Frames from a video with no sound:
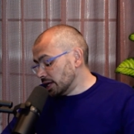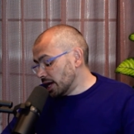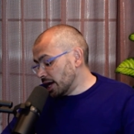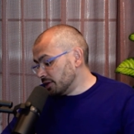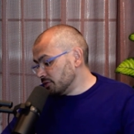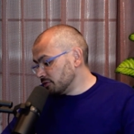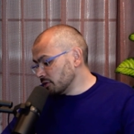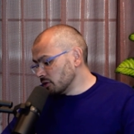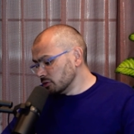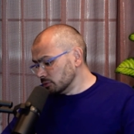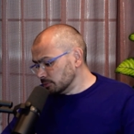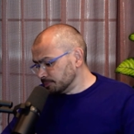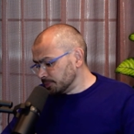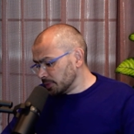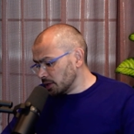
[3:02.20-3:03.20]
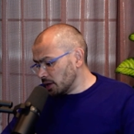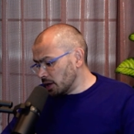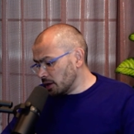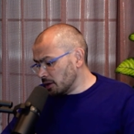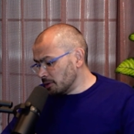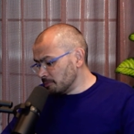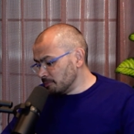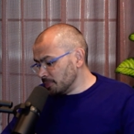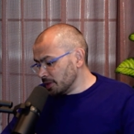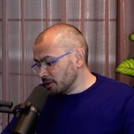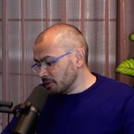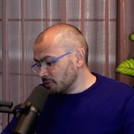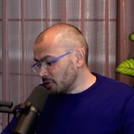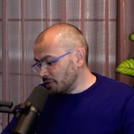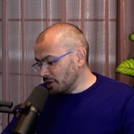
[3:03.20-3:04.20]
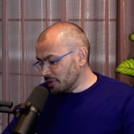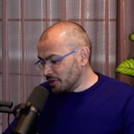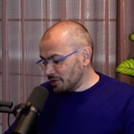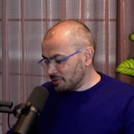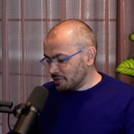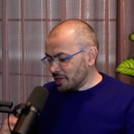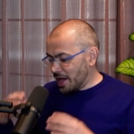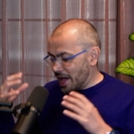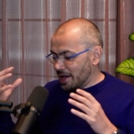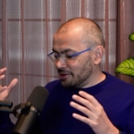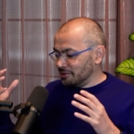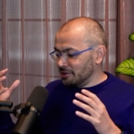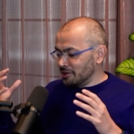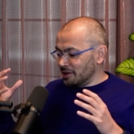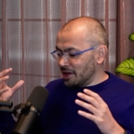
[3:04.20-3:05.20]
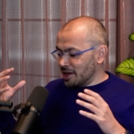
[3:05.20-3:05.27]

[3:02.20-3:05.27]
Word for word: And so, um, so I think there's that